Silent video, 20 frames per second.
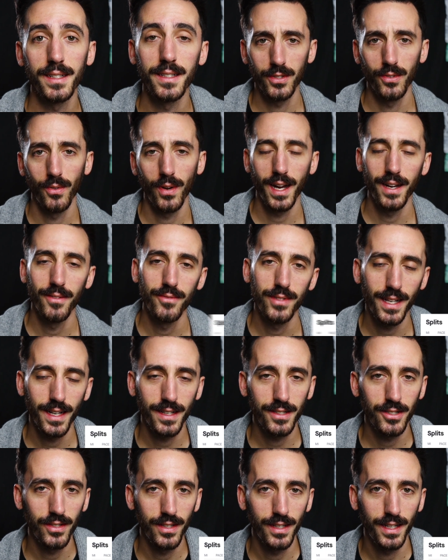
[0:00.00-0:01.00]
So I was
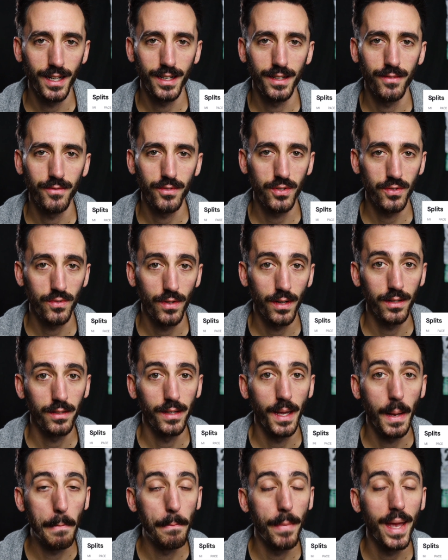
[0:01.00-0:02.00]
actually kind of
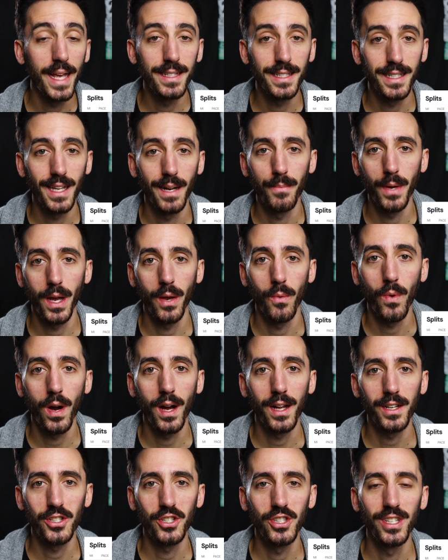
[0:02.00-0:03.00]
struggling based on my
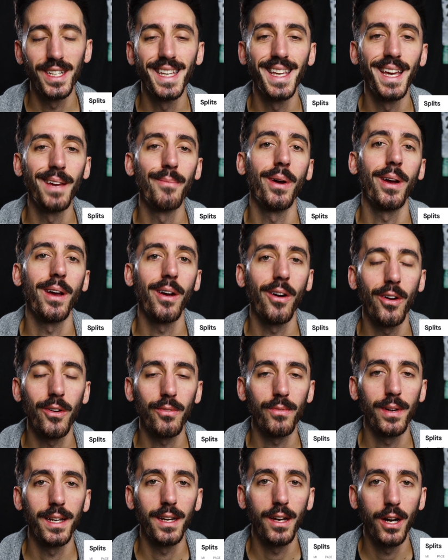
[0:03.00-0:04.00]
watch to get my
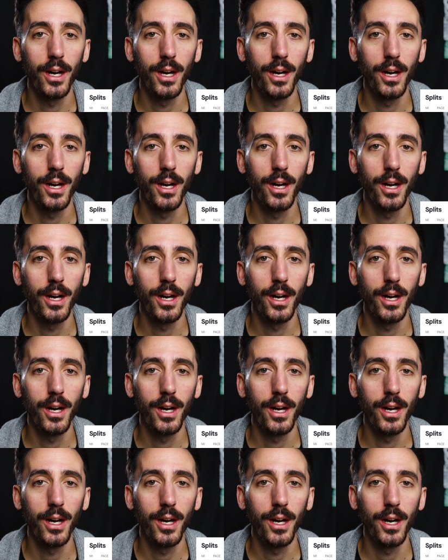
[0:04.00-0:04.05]
heart rate